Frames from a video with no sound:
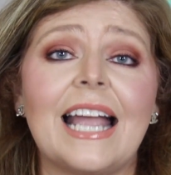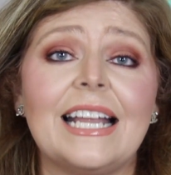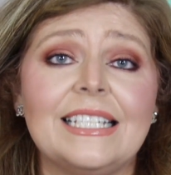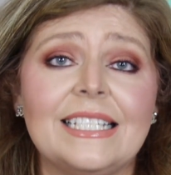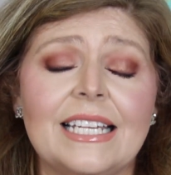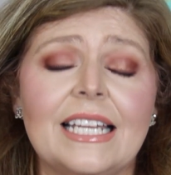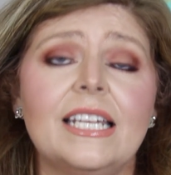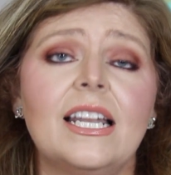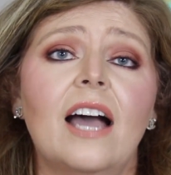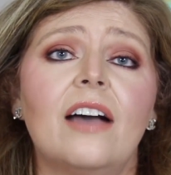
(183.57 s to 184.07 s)
I
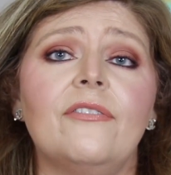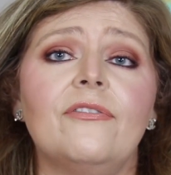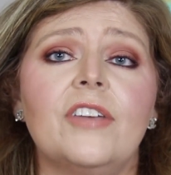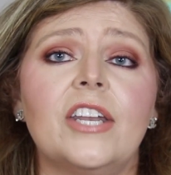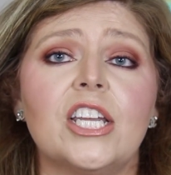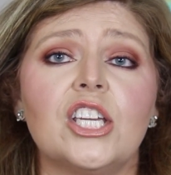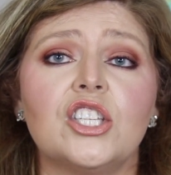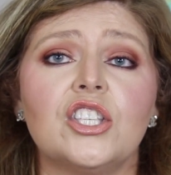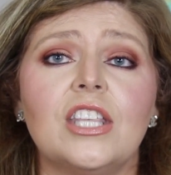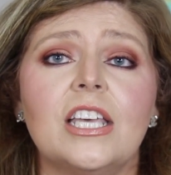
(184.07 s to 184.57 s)
did not
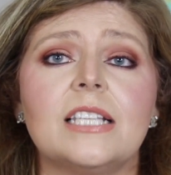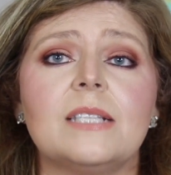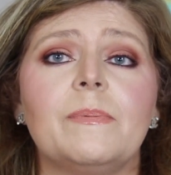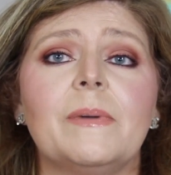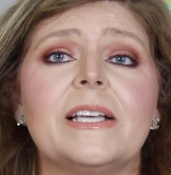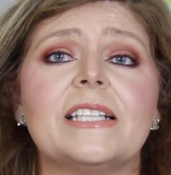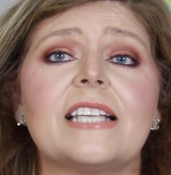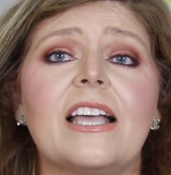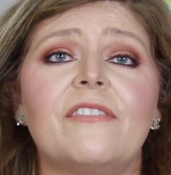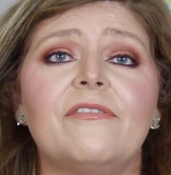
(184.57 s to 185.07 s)
finish this
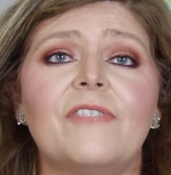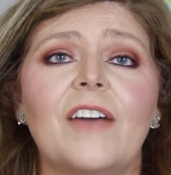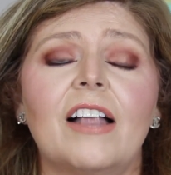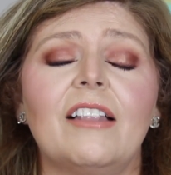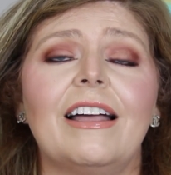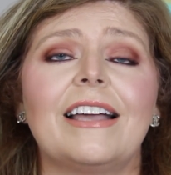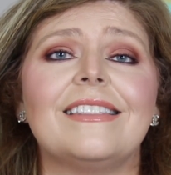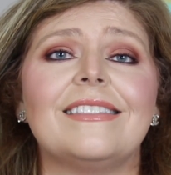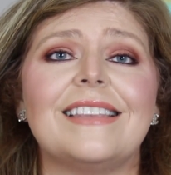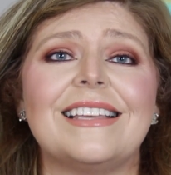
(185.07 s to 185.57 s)
because I
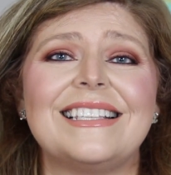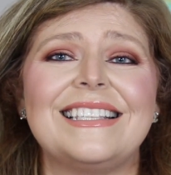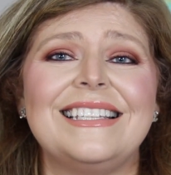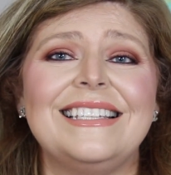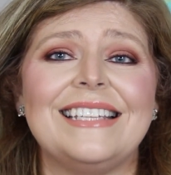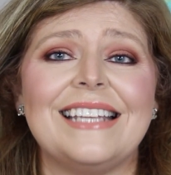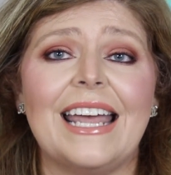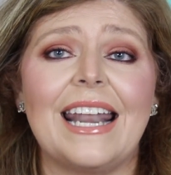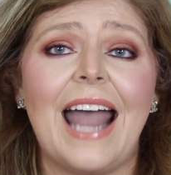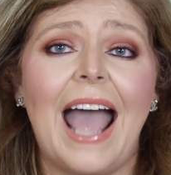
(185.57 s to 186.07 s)
felt like this
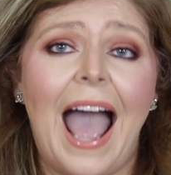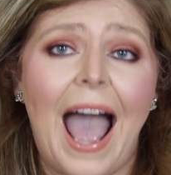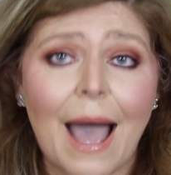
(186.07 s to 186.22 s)
did